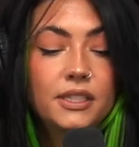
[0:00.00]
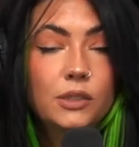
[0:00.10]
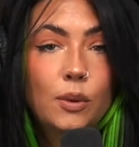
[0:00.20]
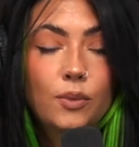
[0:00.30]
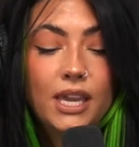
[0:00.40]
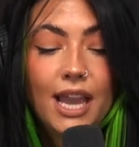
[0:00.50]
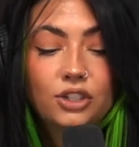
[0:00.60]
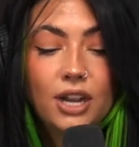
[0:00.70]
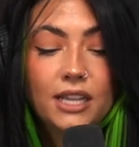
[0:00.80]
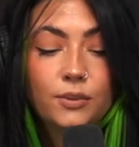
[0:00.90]
This is when we
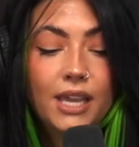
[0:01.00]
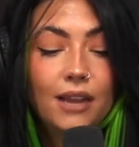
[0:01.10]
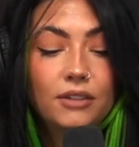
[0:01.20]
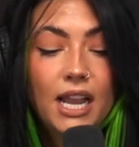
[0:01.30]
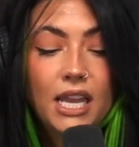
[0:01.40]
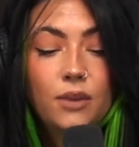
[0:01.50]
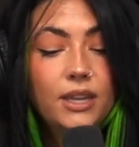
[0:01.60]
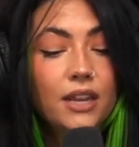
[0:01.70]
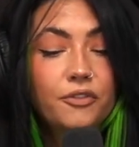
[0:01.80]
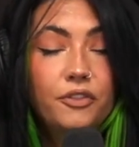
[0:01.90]
get dressed, we get ready.
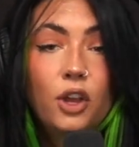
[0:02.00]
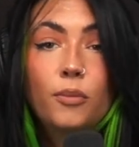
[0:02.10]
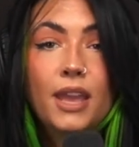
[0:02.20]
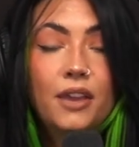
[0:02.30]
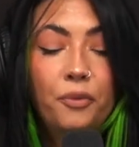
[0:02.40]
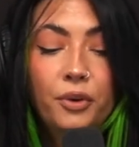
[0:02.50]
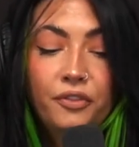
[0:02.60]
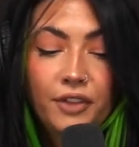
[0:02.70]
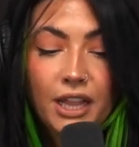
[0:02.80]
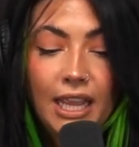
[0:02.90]
We can film if
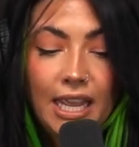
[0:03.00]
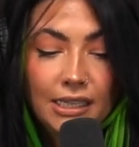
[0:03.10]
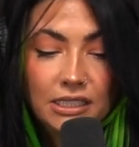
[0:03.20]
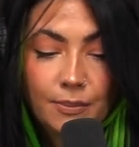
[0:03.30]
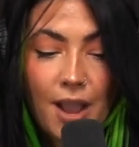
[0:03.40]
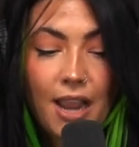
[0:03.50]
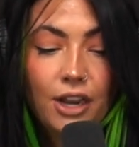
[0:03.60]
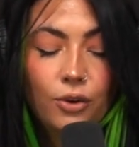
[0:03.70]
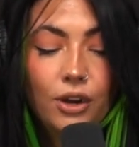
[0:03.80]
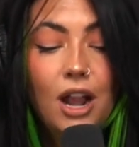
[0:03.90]
we're feeling
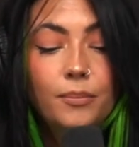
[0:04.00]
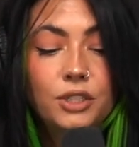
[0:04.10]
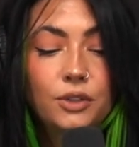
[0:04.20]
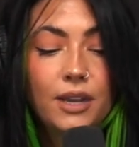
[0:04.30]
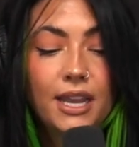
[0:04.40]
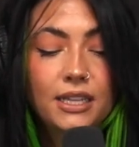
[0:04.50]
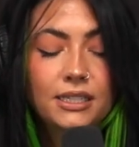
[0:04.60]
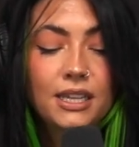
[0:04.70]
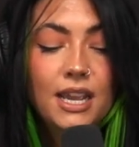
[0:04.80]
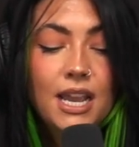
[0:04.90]
inspired or up to
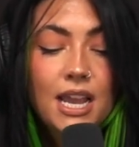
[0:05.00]
it.